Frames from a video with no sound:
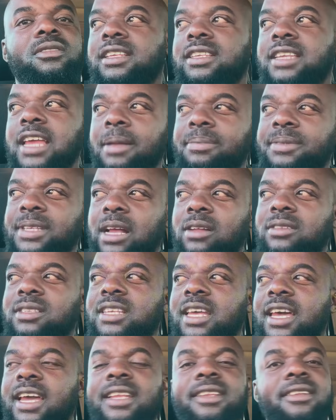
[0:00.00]
Taps
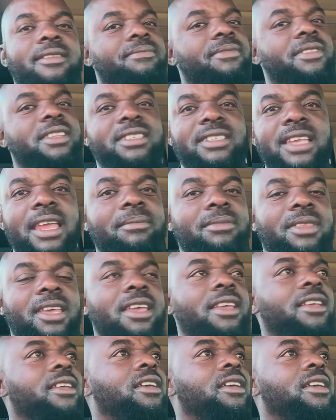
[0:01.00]
outside, same thing.